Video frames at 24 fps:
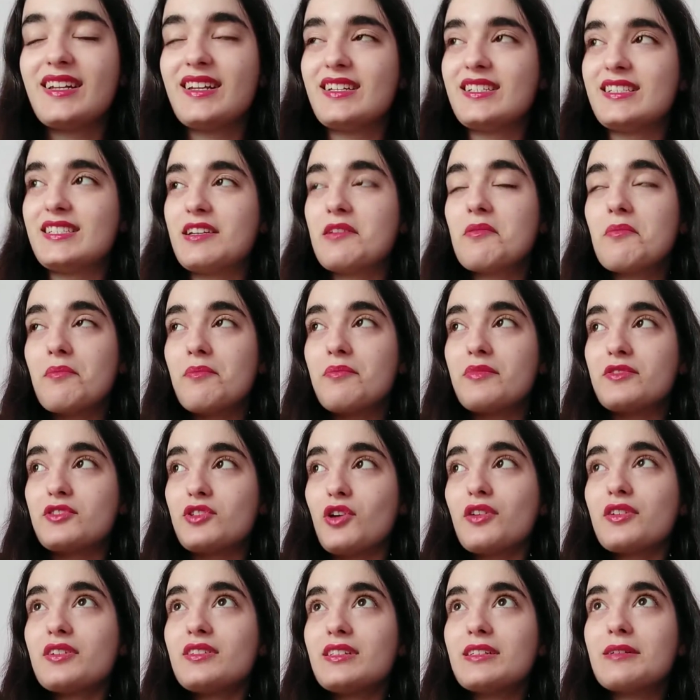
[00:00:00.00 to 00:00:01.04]
she
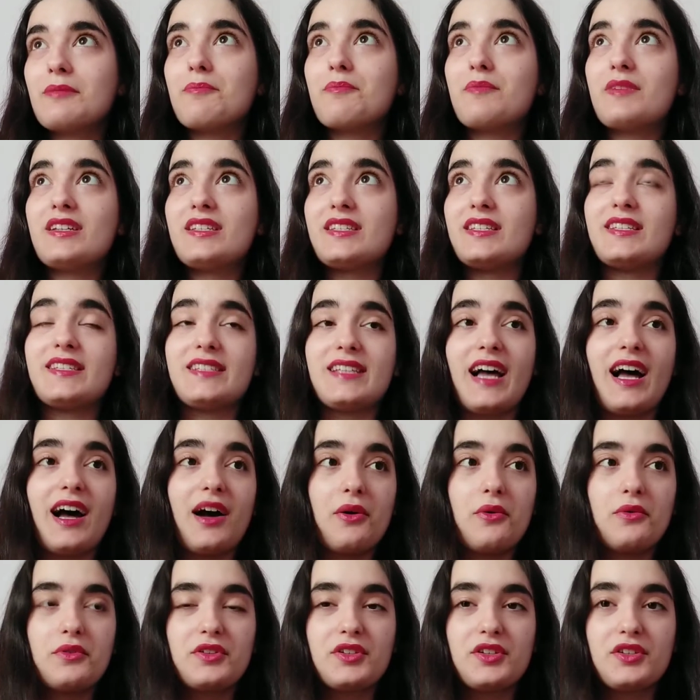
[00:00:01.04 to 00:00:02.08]
totally misses
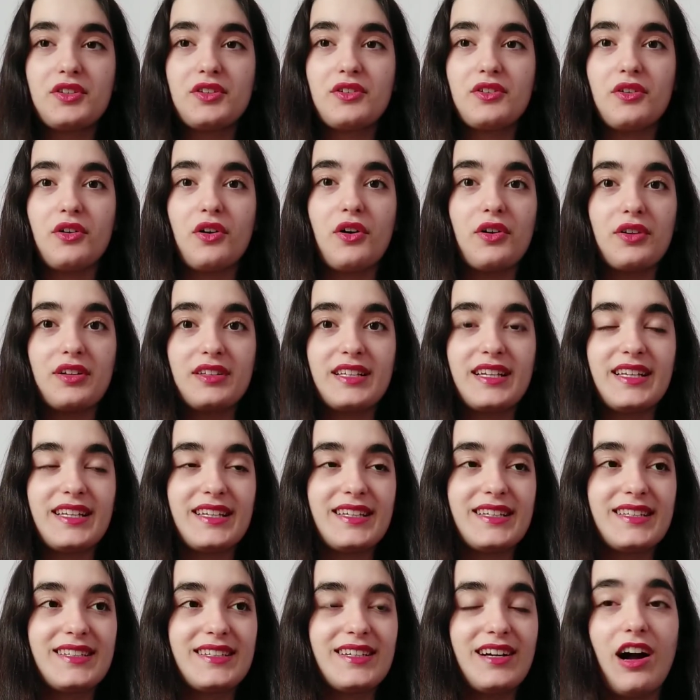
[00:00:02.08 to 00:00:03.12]
out on
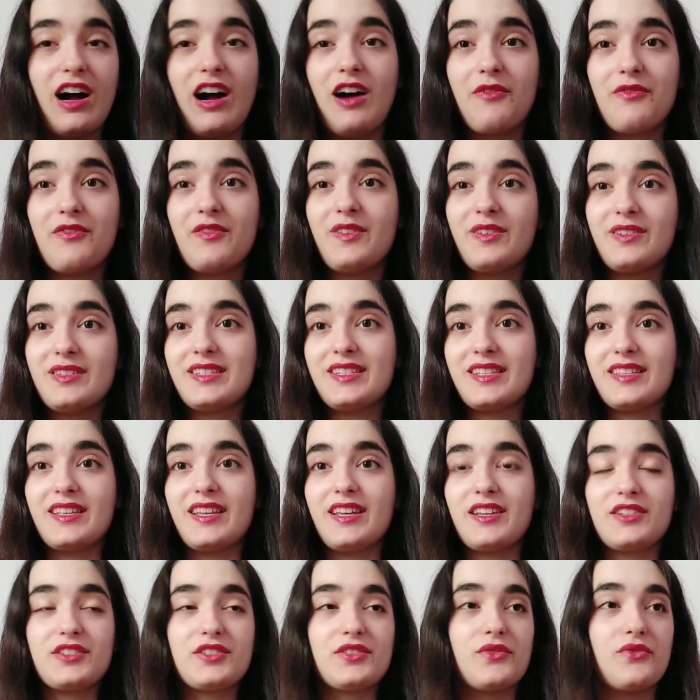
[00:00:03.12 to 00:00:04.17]
like obvious
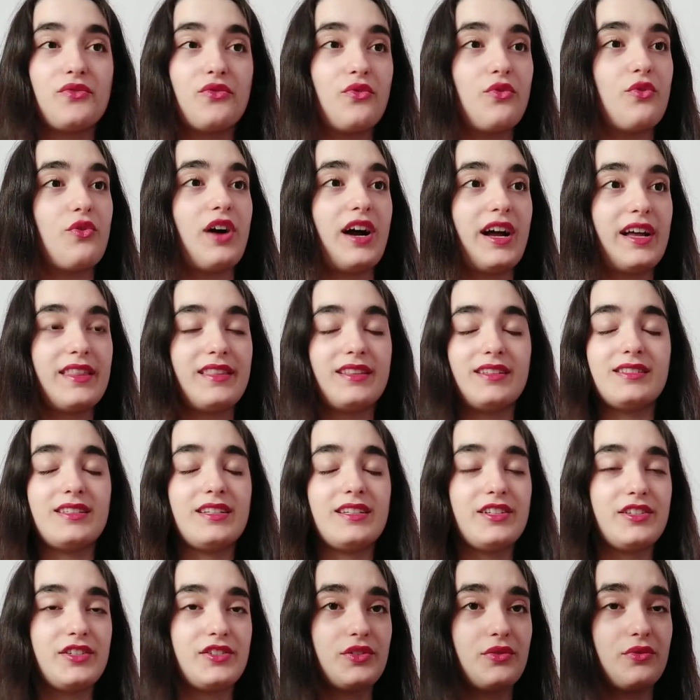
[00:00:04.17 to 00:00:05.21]
things of why the League
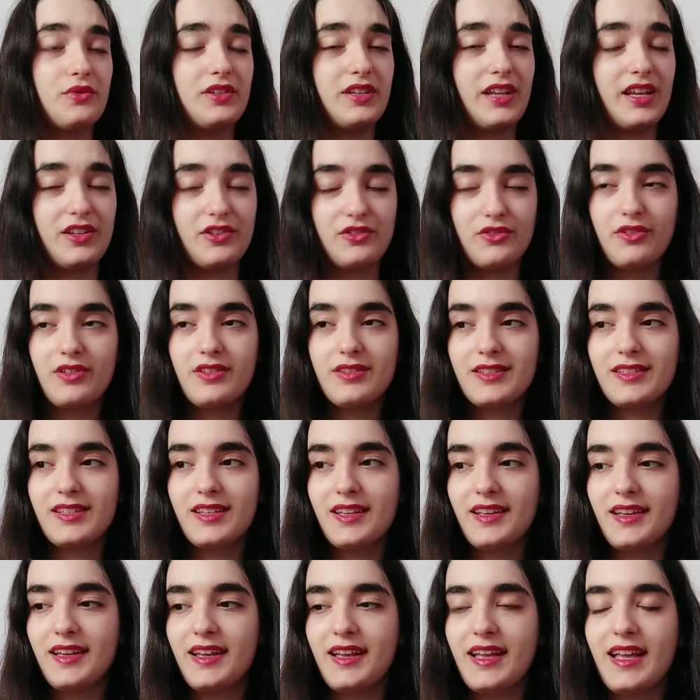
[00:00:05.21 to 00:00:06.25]
is so dangerous,
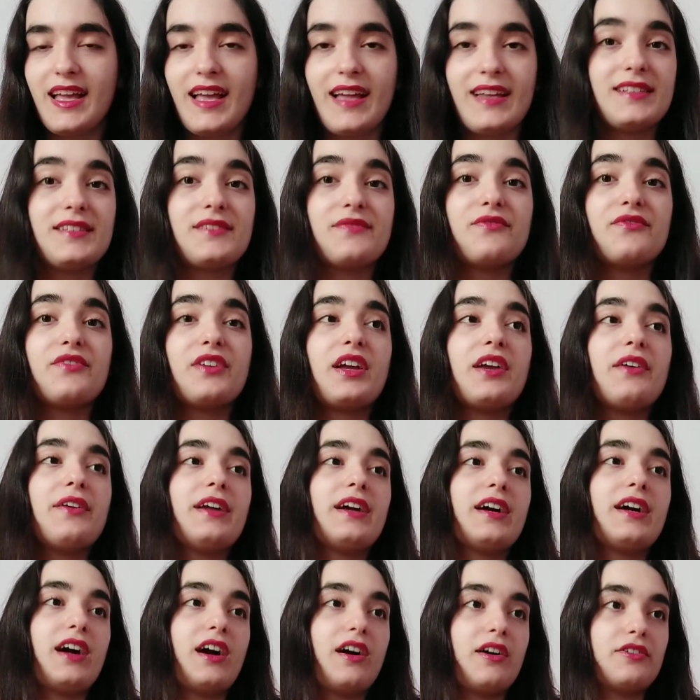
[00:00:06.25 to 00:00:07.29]
and it's very
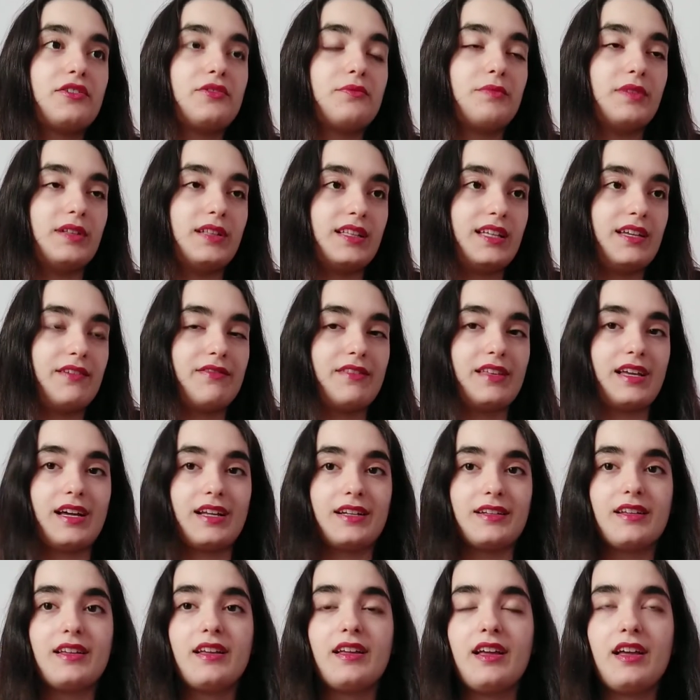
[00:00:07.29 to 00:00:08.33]
hard to believe
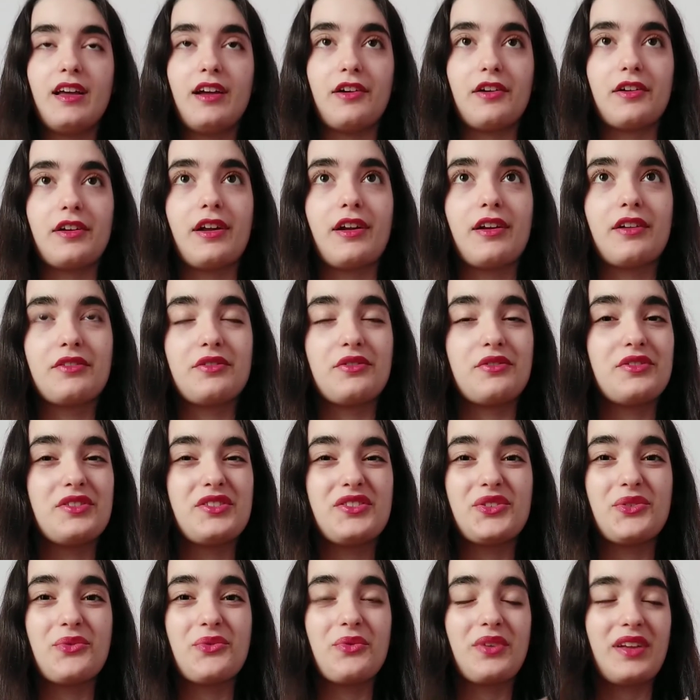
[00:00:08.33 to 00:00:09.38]
that her character is
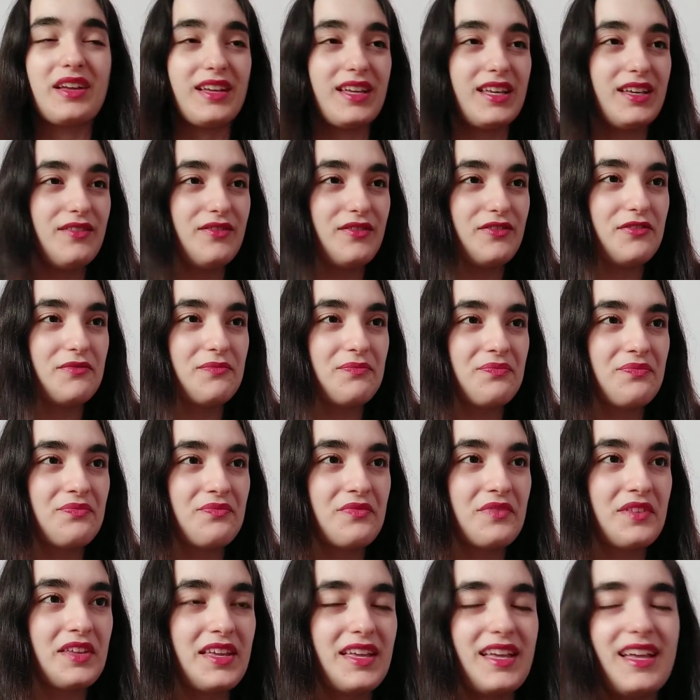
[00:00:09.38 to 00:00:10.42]
so naive.
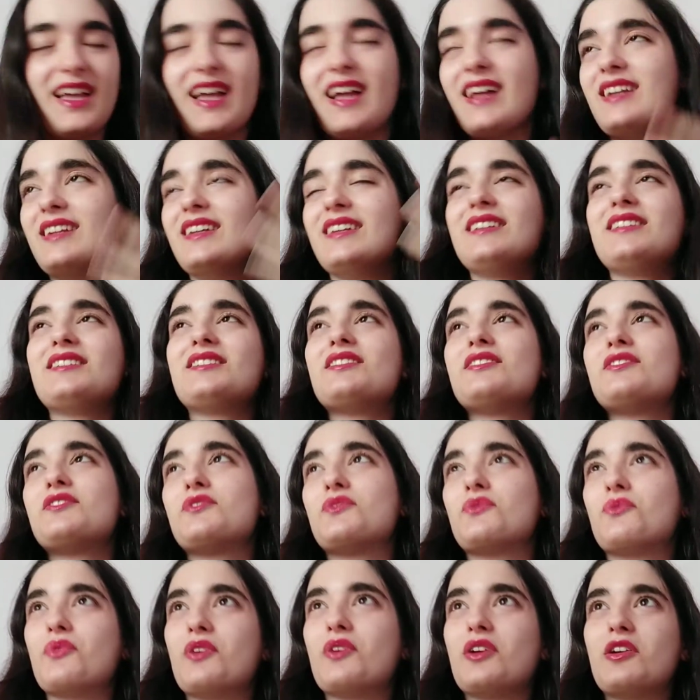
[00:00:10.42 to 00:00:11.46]
And it's just
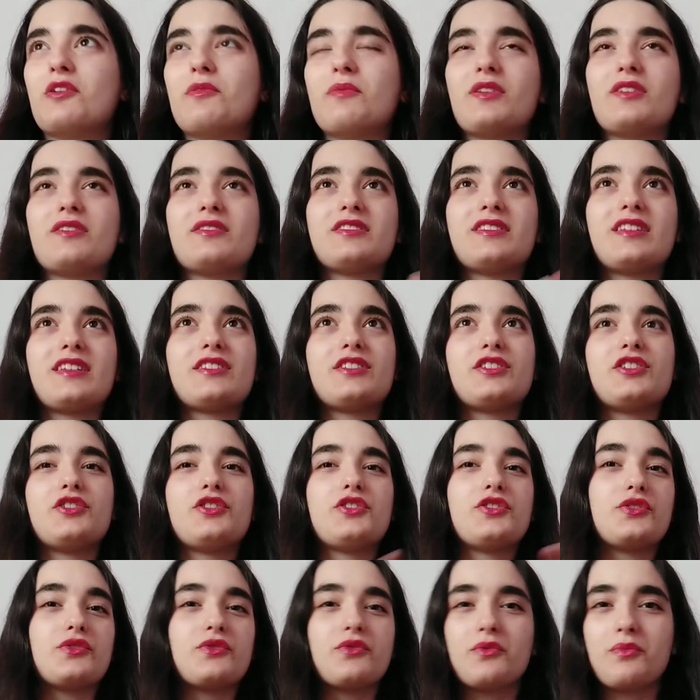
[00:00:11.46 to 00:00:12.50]
weird because like she
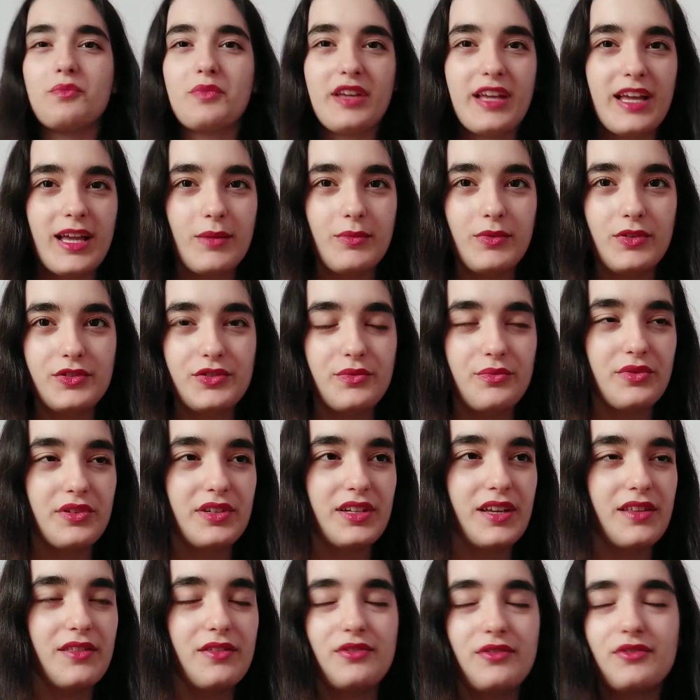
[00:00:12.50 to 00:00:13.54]
should be able to
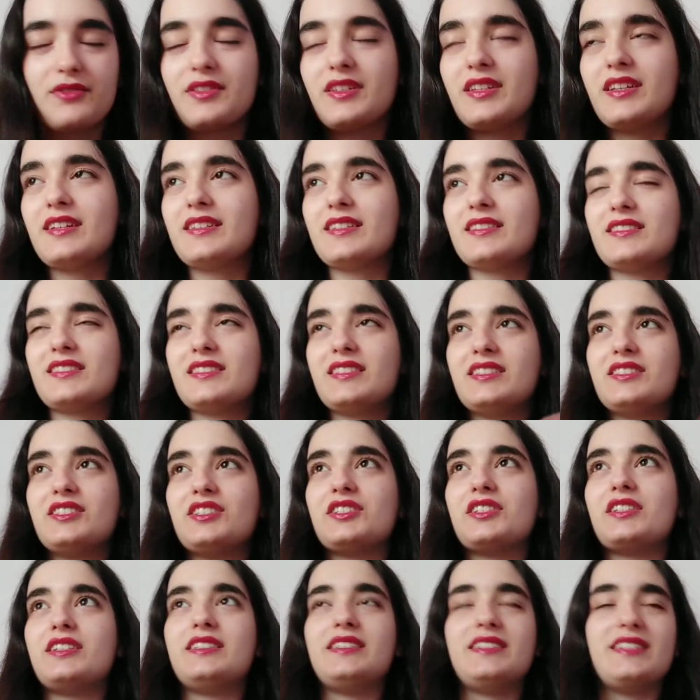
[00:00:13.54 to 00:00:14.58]
predict those things and she
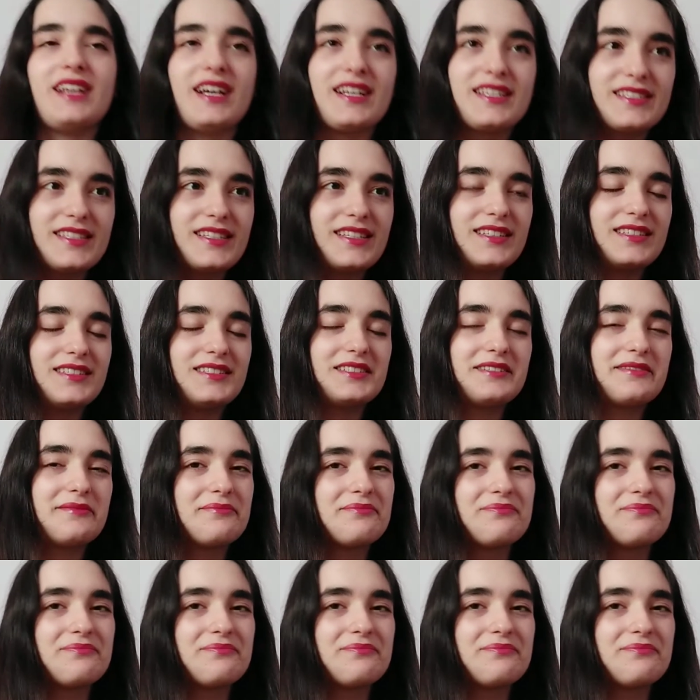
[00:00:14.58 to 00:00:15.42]
just doesn't,